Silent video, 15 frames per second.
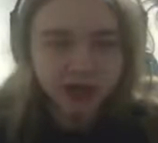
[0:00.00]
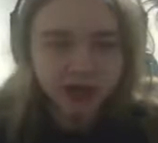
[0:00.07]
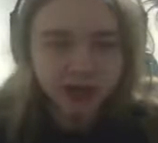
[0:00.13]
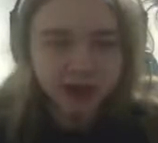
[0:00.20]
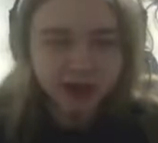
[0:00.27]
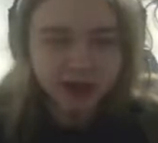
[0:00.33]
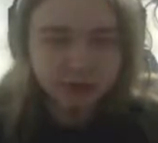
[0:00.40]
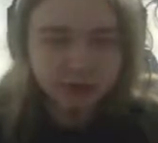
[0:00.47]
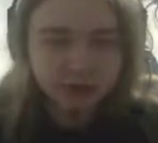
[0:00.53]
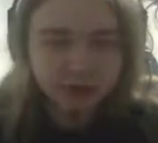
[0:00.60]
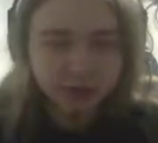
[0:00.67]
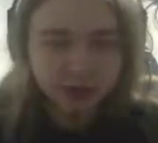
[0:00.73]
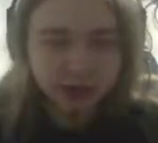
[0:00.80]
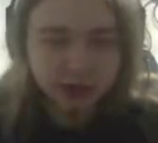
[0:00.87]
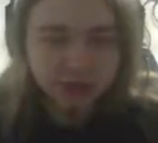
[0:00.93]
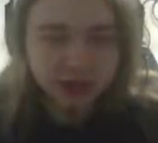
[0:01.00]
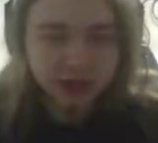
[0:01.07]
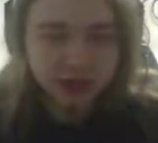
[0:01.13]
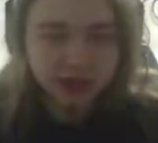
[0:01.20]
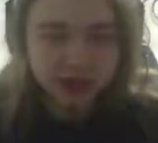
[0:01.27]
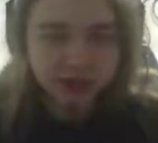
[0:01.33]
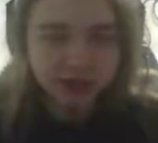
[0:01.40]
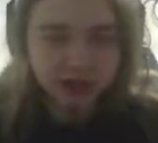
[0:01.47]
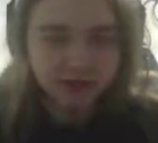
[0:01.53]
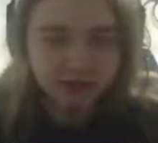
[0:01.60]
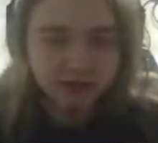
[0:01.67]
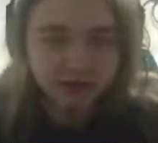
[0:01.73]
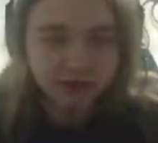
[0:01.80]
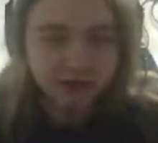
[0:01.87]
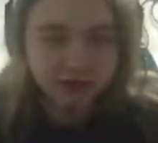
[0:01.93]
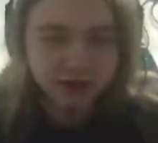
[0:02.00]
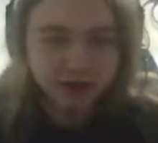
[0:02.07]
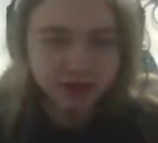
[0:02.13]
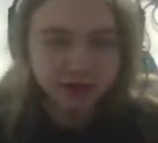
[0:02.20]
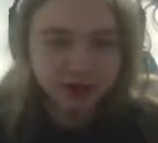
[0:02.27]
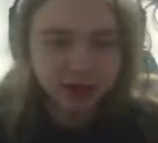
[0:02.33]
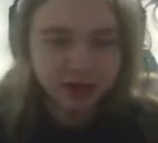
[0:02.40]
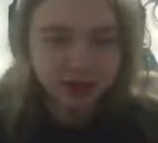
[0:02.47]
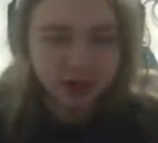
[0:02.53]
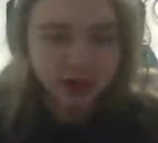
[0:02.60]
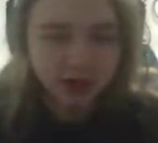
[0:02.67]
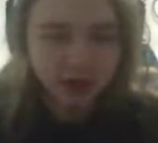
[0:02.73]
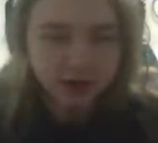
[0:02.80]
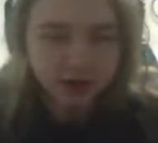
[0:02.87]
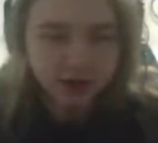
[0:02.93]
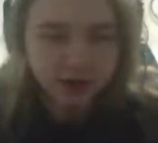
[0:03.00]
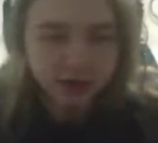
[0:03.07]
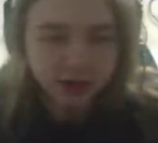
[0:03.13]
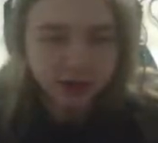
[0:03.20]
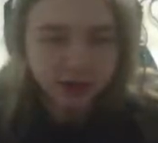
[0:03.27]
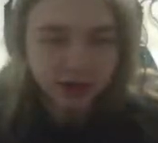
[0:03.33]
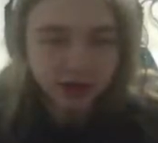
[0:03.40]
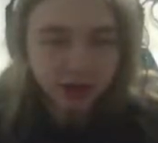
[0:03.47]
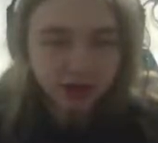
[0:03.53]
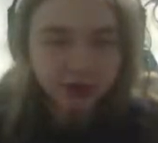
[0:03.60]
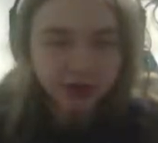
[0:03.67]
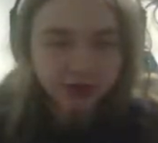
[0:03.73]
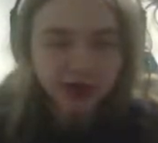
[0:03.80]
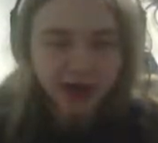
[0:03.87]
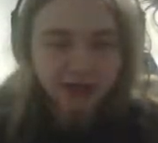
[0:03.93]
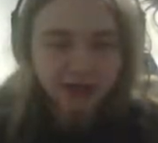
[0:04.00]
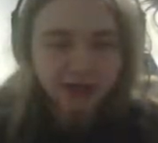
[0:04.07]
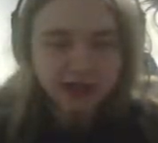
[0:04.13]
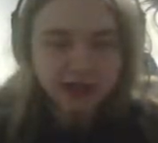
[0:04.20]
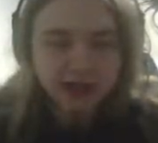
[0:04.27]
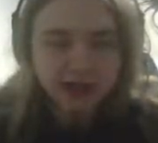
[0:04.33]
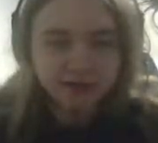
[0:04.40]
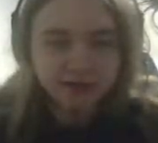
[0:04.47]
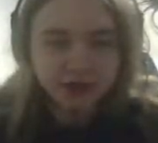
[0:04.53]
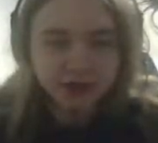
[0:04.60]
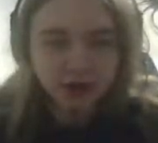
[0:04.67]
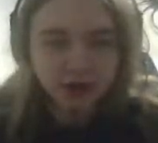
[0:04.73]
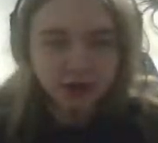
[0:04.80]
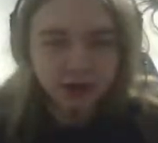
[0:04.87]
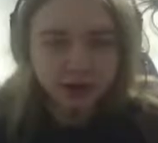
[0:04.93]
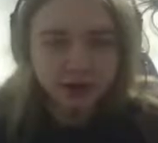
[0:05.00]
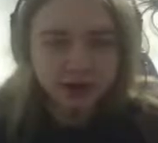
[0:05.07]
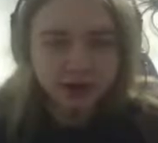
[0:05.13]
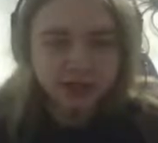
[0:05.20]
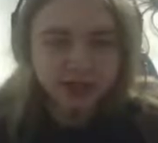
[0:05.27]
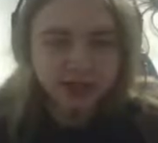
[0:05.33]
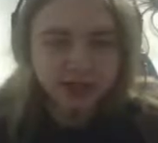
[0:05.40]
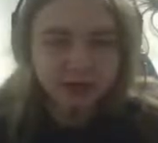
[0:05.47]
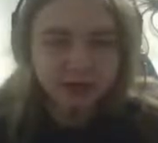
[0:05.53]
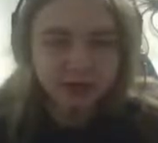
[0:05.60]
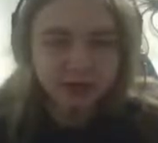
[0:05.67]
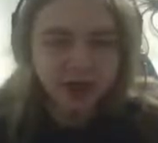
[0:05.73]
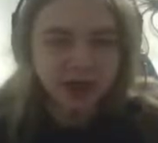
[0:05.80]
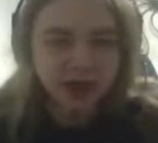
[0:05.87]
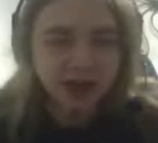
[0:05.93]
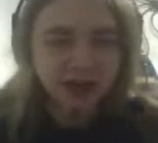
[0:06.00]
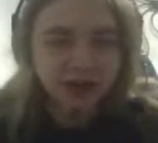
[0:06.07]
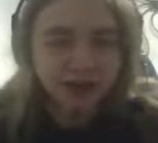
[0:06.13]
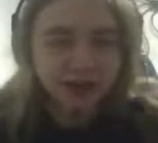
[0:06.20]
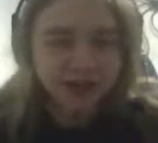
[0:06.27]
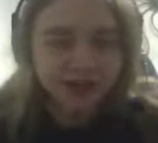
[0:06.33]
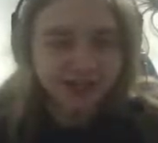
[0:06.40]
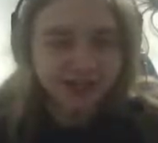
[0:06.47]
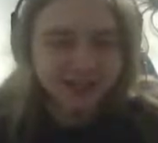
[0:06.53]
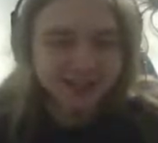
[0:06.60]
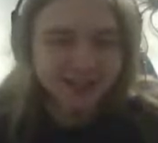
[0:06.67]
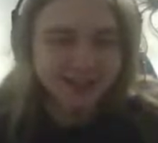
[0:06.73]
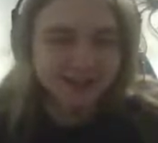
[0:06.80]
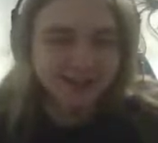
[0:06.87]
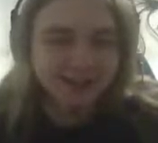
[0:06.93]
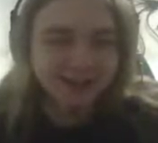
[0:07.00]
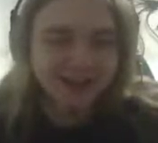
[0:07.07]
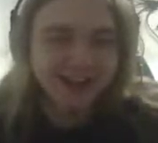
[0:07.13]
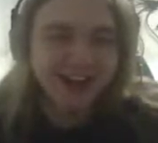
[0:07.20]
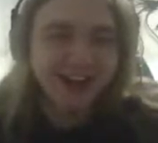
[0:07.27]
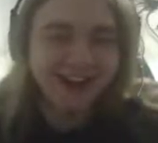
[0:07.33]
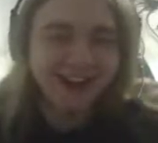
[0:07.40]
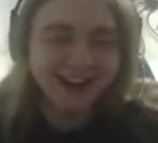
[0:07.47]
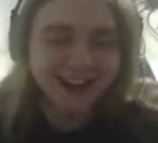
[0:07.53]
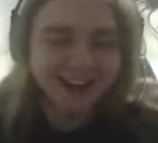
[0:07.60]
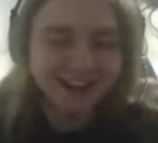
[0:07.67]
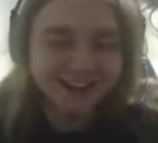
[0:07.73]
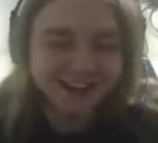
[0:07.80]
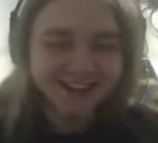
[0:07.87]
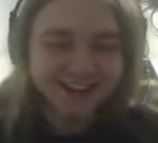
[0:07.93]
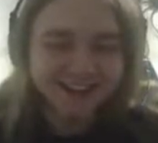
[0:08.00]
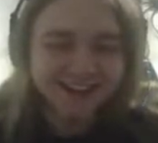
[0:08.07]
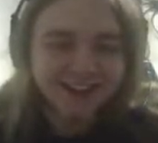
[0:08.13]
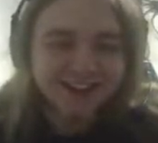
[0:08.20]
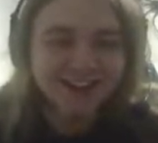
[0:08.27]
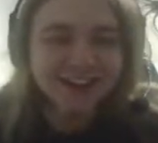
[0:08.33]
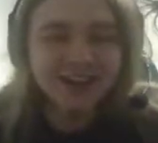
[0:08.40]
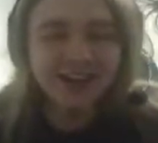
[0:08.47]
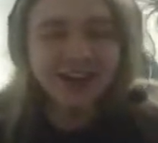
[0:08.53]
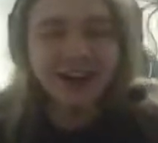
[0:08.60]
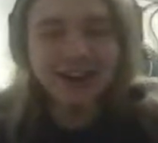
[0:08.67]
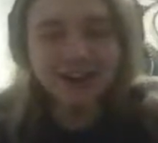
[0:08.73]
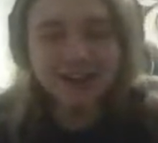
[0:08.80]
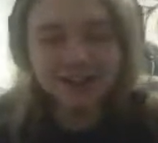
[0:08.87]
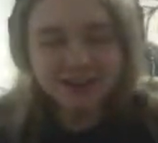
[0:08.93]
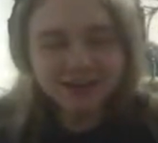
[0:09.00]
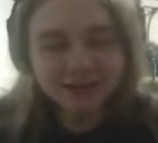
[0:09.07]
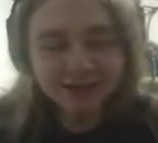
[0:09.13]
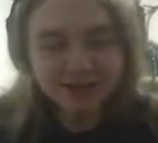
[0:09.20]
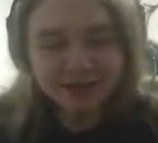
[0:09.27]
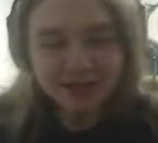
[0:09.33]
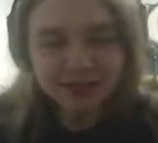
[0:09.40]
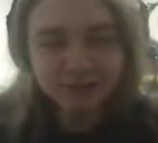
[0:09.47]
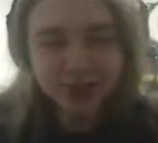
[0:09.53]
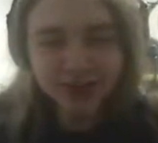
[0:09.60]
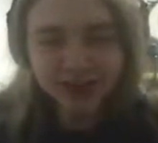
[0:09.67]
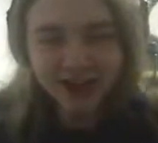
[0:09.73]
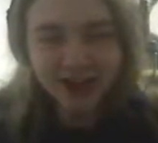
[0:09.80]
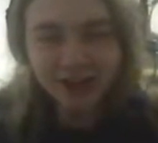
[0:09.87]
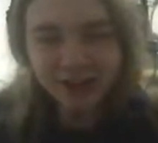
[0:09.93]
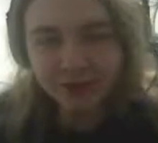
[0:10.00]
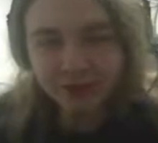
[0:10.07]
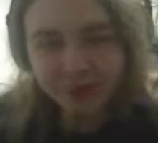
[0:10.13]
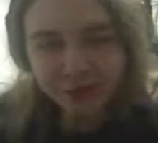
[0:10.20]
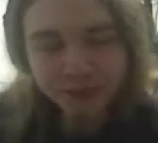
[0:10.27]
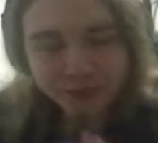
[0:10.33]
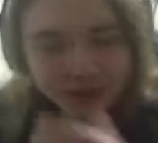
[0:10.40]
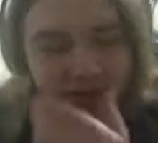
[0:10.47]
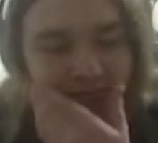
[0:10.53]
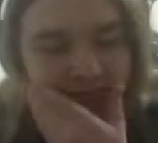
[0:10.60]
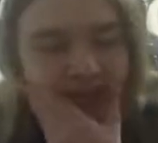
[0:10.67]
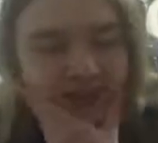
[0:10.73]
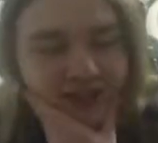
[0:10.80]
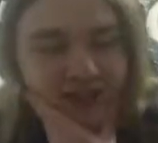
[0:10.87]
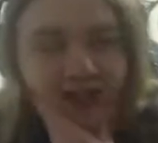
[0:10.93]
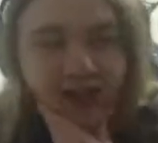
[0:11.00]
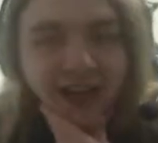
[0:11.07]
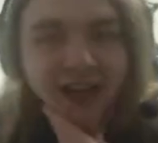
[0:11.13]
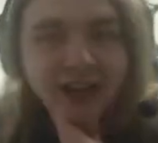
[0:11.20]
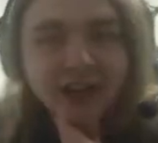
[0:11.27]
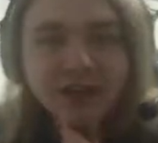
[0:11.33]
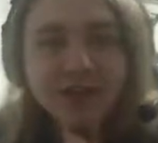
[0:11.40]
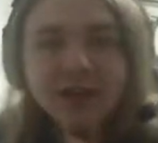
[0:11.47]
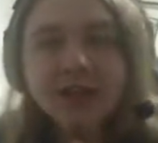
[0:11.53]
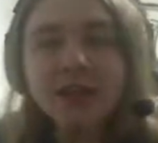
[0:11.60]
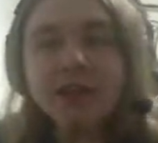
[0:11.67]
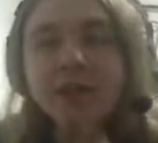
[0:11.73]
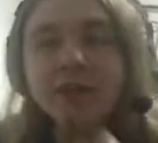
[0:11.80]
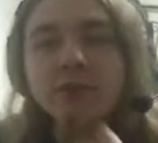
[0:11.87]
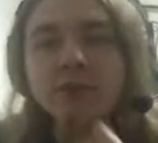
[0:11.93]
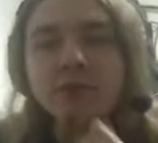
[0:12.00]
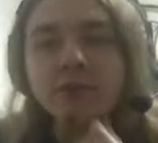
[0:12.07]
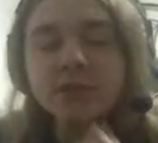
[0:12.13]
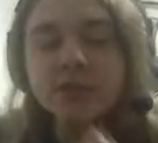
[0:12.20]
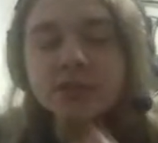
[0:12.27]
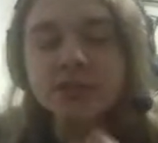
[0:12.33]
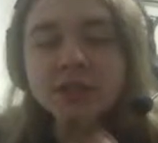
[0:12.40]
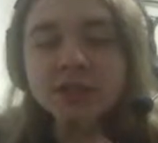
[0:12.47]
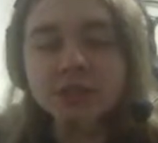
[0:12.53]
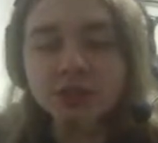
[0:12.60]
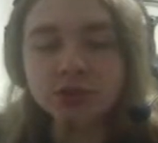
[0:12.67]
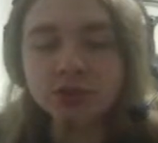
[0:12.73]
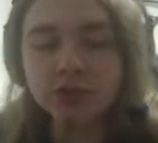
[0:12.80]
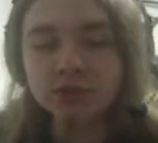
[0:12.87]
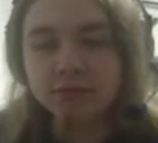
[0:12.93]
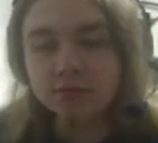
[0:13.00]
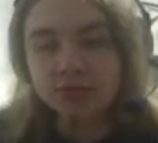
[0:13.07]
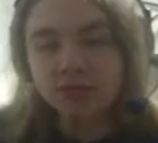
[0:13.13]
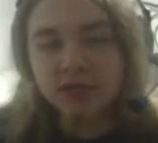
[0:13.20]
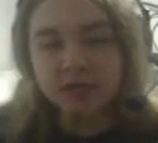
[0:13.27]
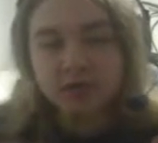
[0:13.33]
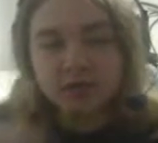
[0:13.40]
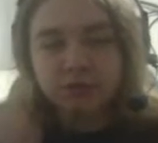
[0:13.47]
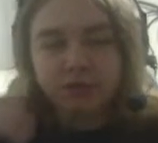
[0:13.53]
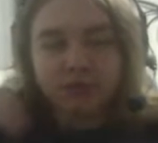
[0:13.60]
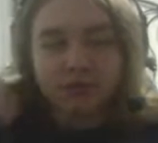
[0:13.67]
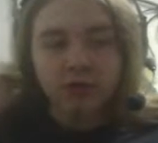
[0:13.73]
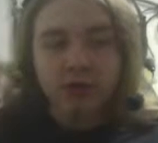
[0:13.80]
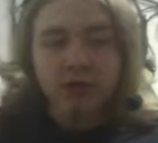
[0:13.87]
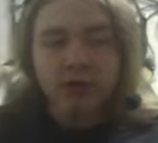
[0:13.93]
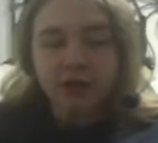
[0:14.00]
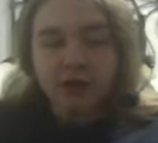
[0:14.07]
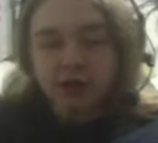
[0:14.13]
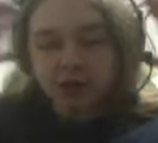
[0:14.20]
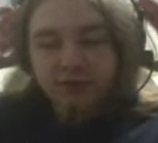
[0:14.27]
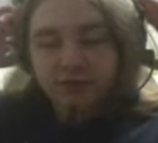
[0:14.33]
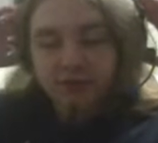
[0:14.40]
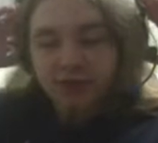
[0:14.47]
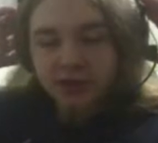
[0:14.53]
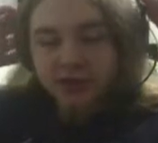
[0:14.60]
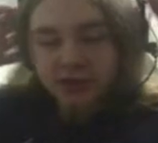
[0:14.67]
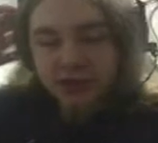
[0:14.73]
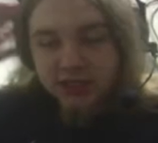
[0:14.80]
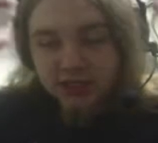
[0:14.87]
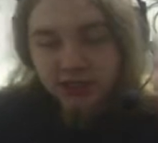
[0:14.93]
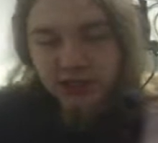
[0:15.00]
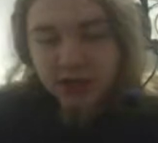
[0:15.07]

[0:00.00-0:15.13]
That is a really big spread for those. Although now it's even harder to see what my health is. Okay. Alright, so let's back out. Back to the hangar. And we'll just enjoy the music a little bit while I go over this.